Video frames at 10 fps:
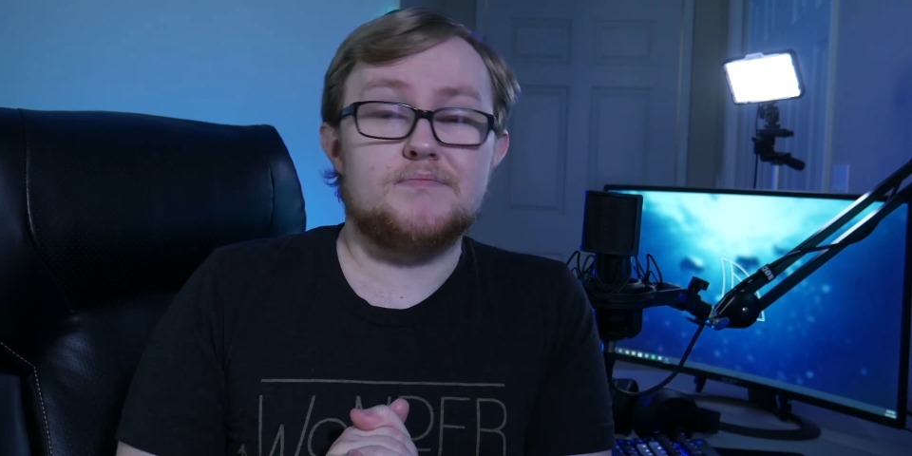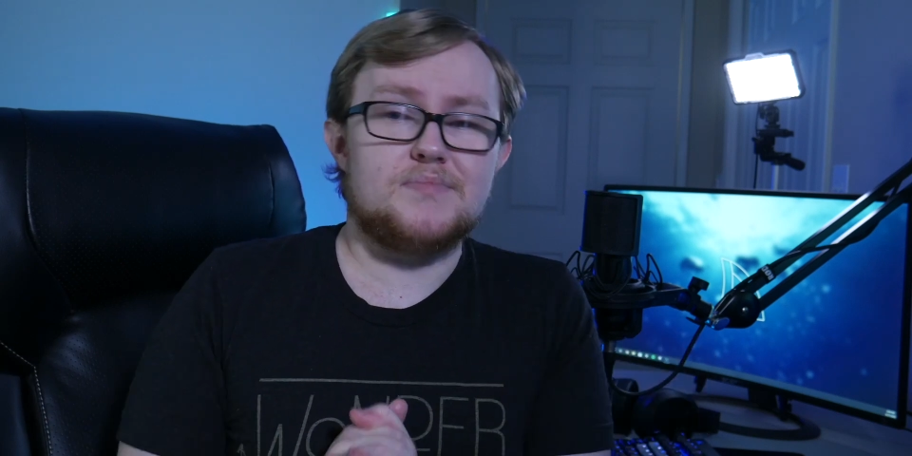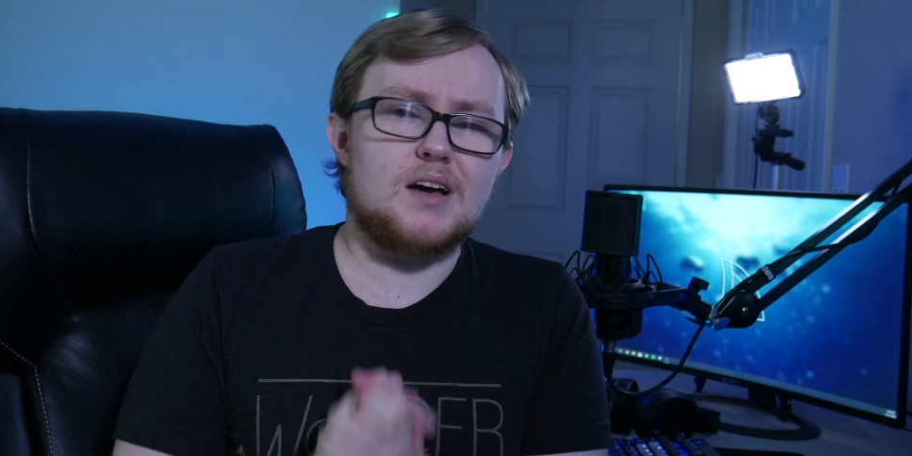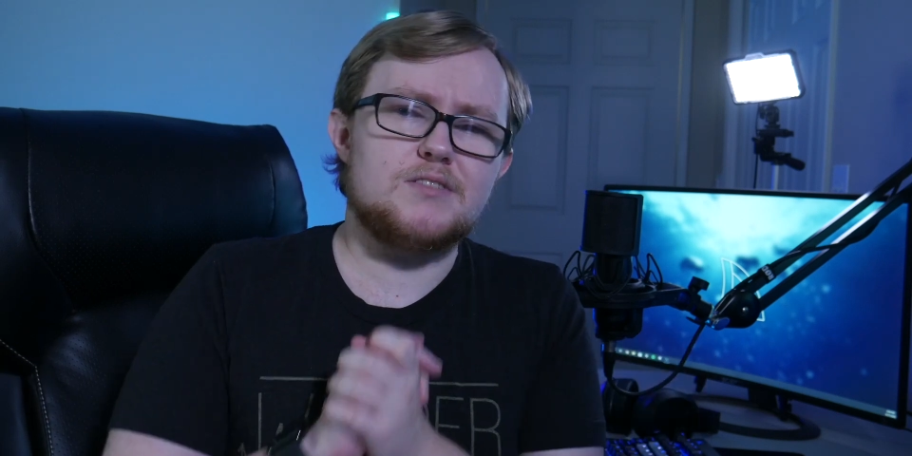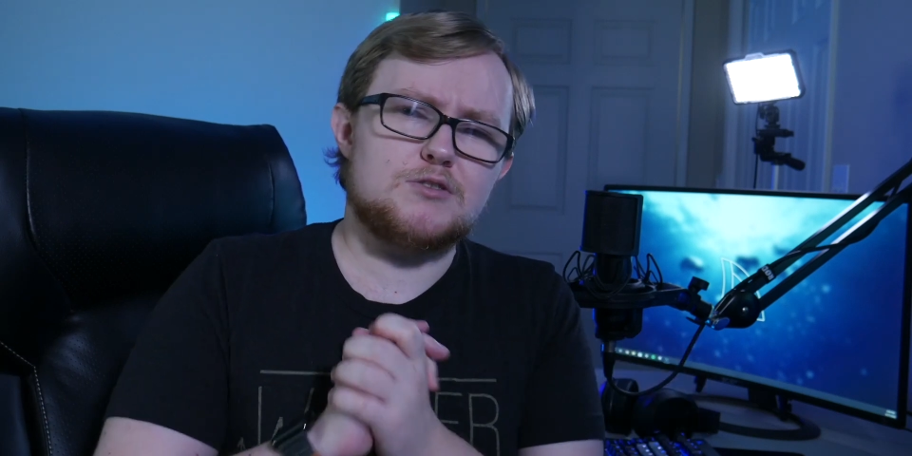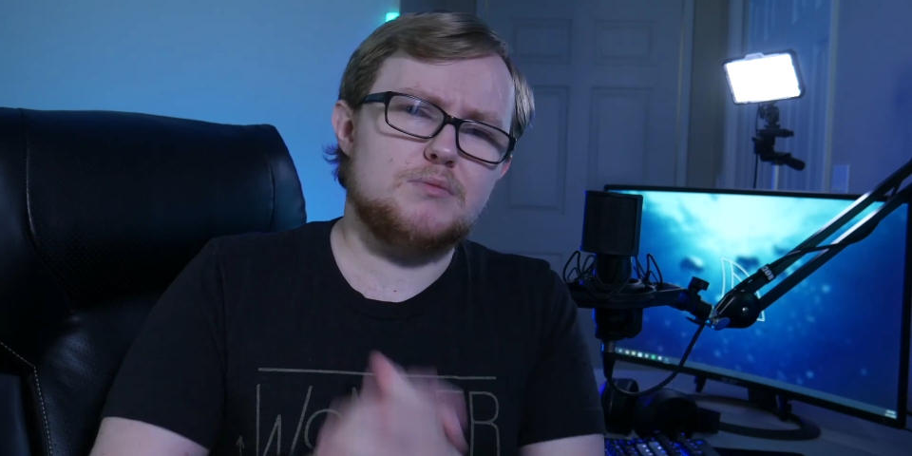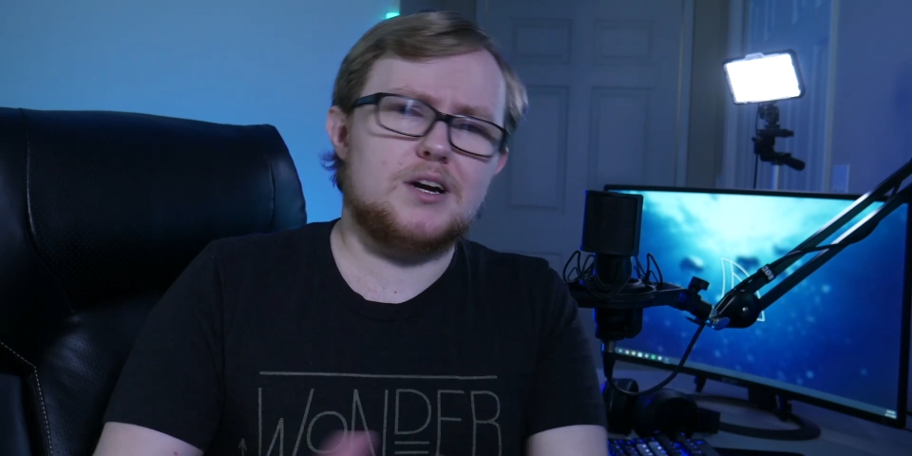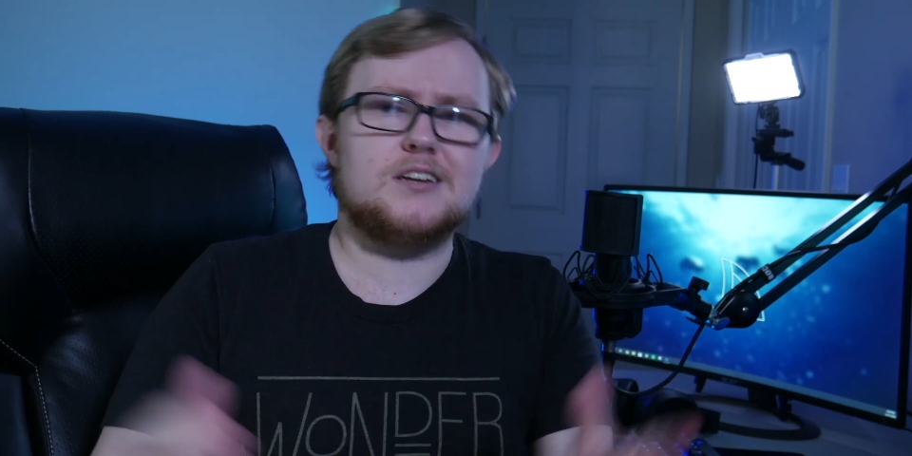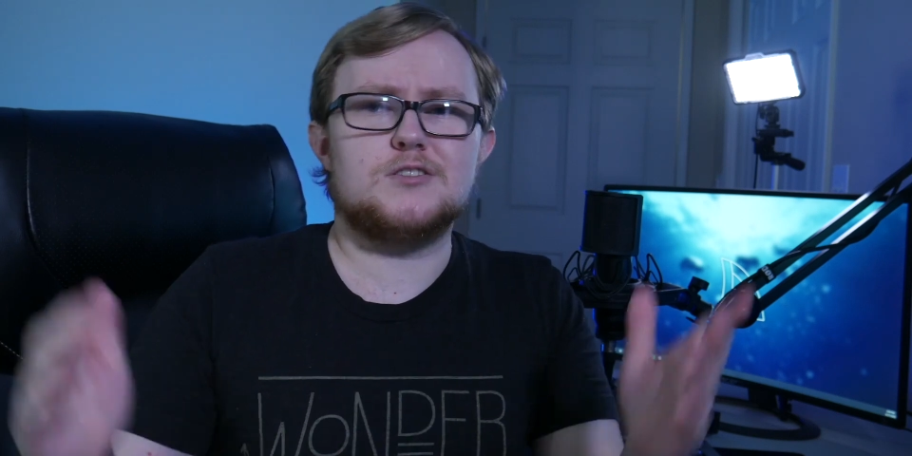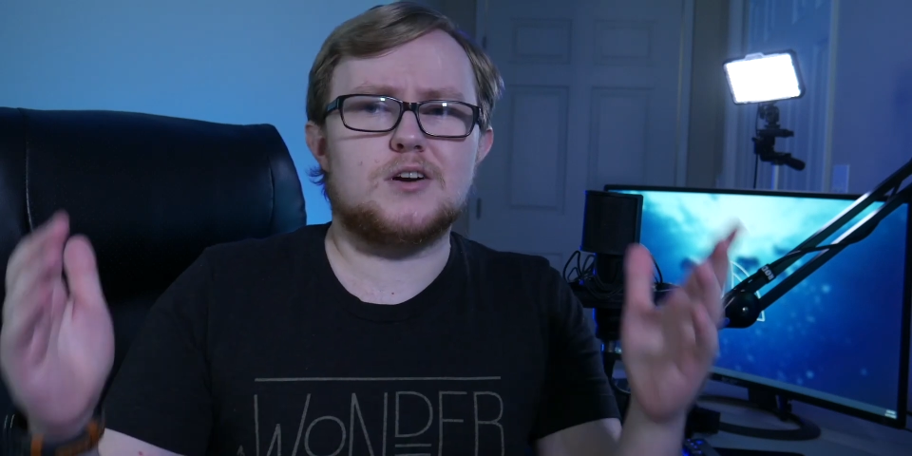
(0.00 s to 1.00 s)
Now, these three
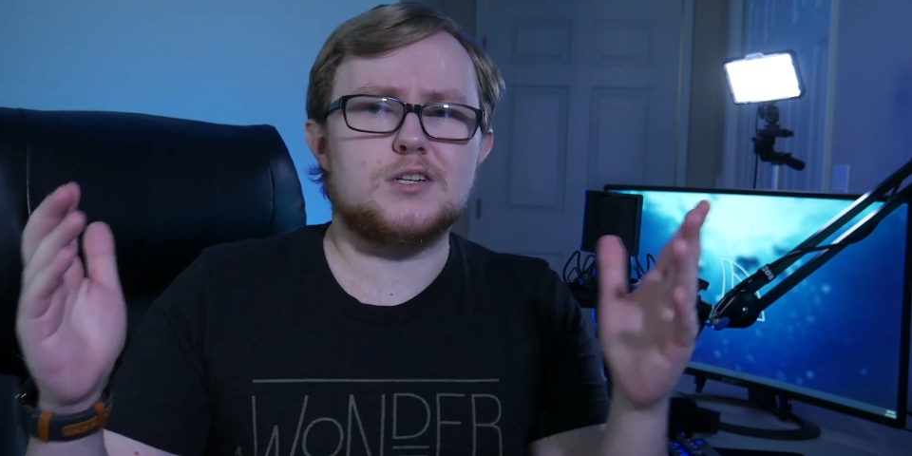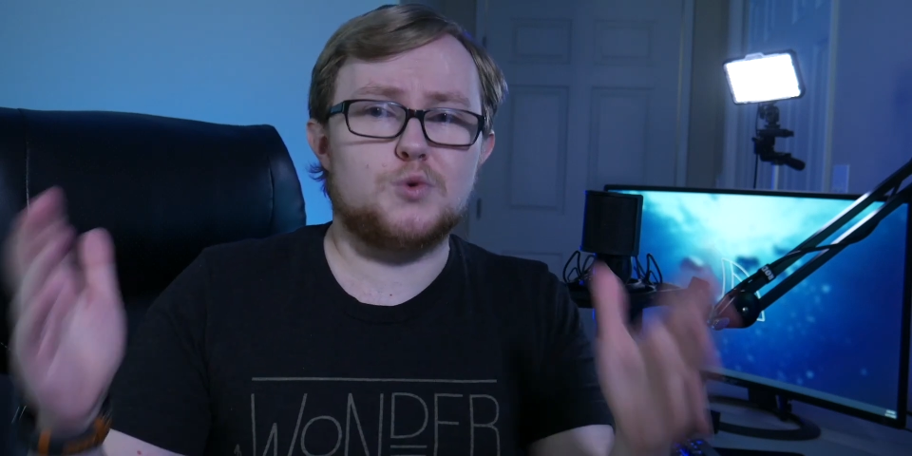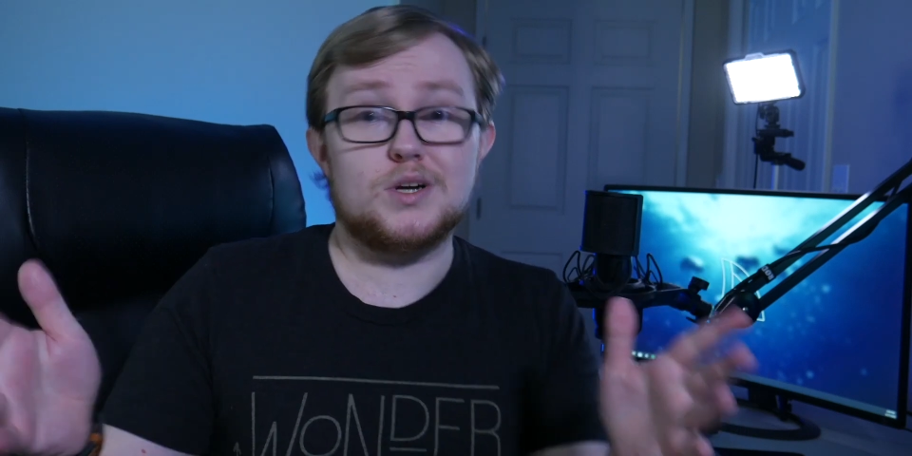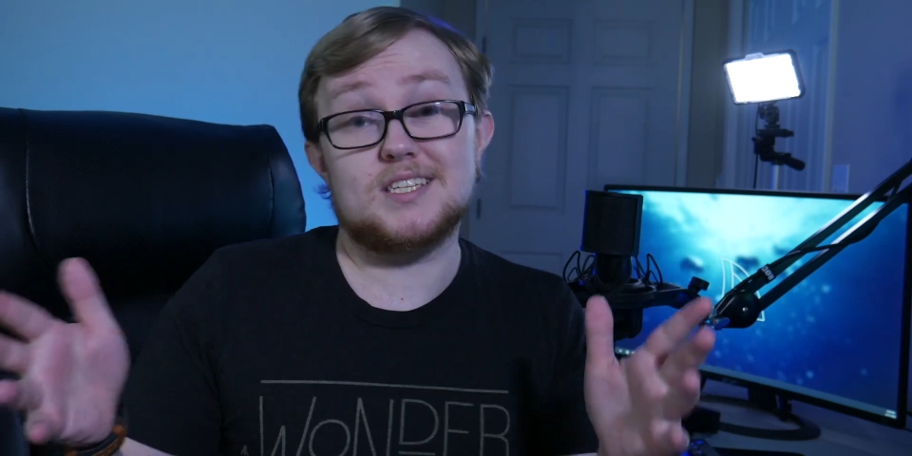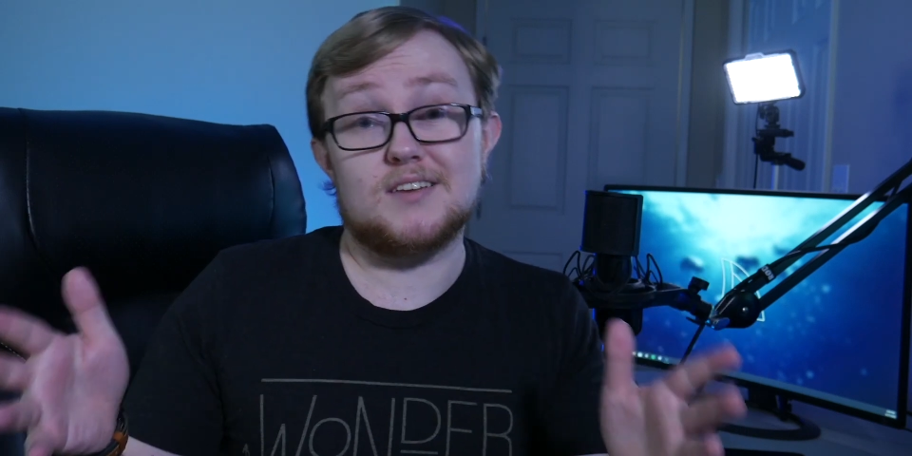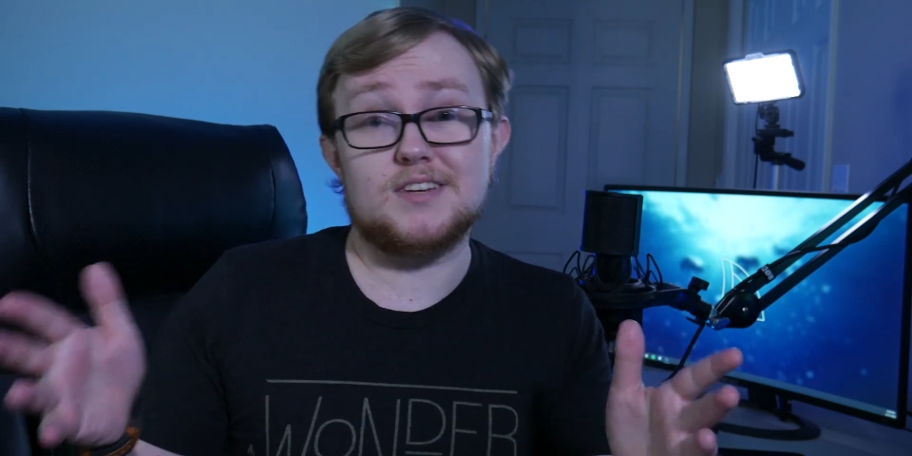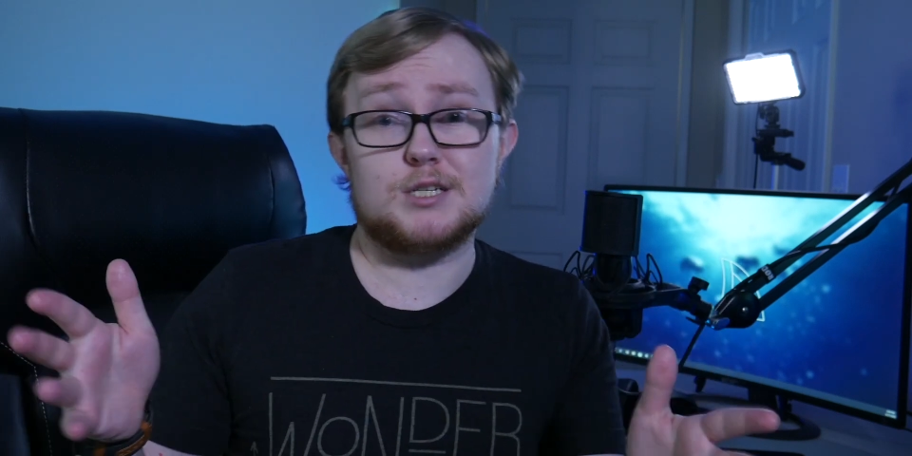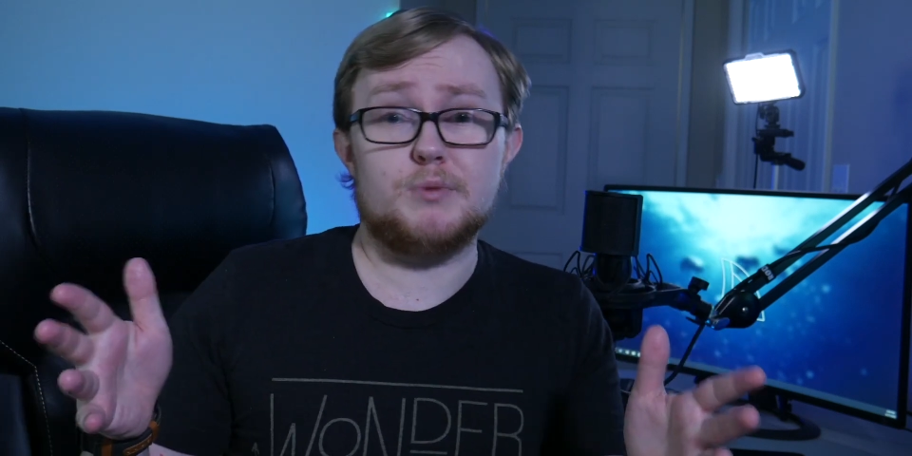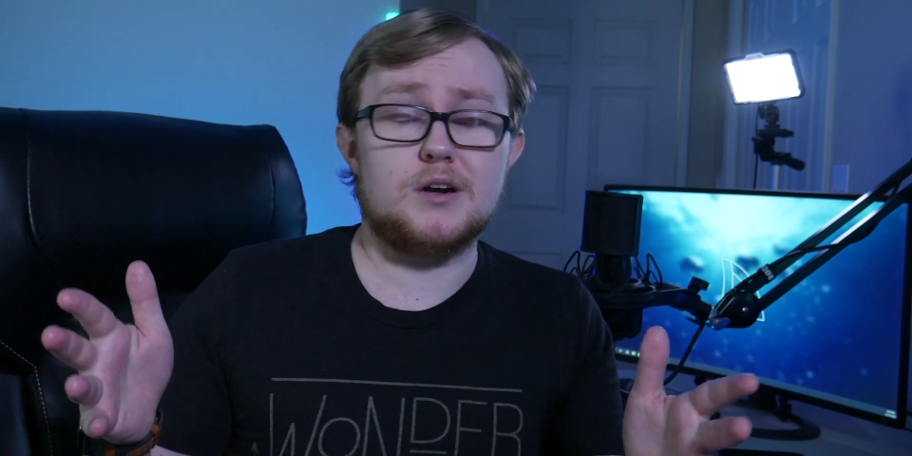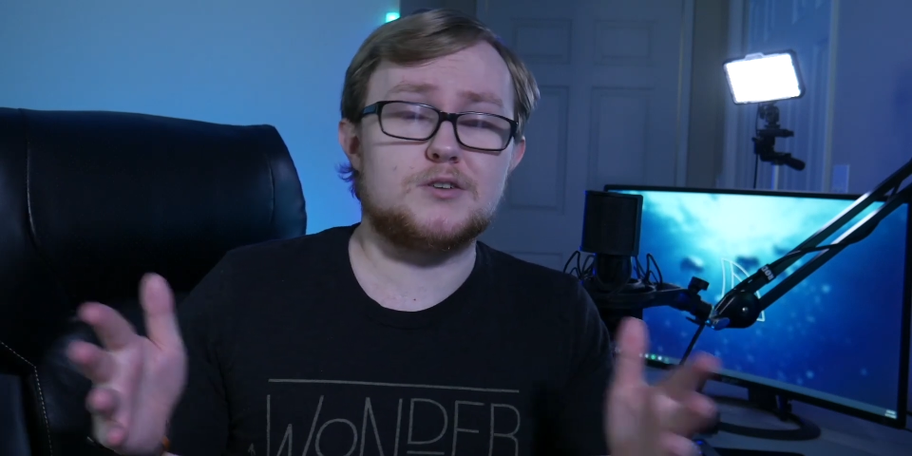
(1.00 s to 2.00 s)
monitors are
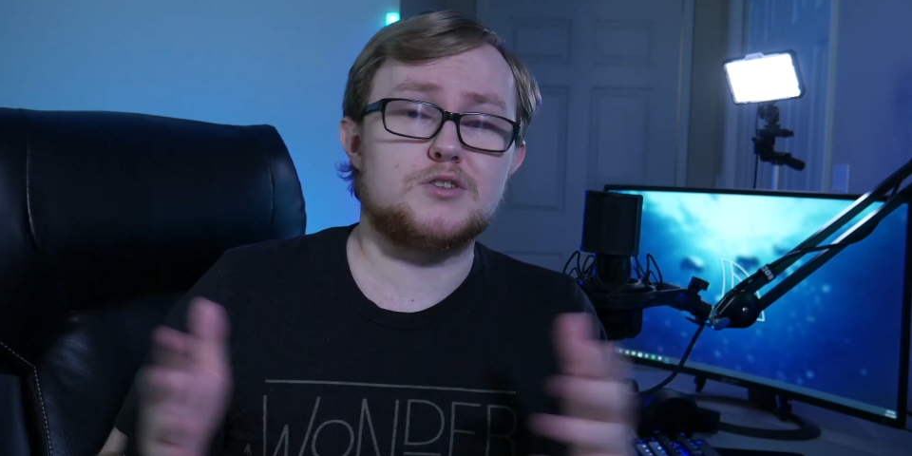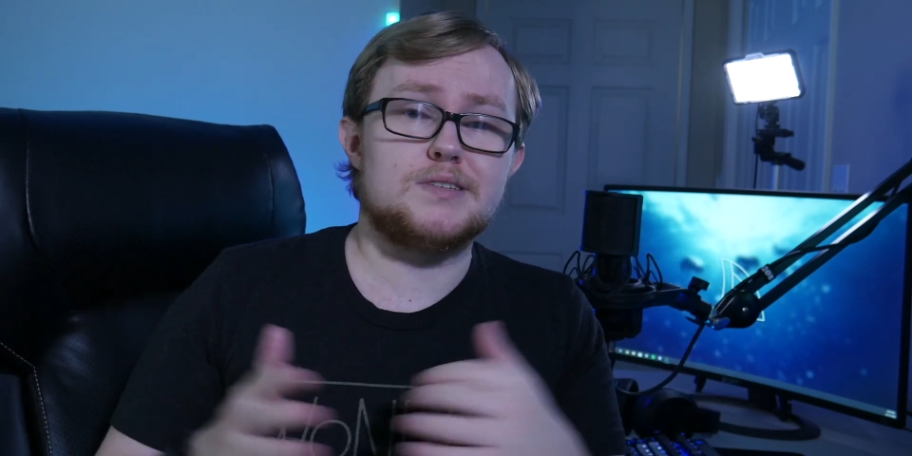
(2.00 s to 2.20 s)
27-inch monitors,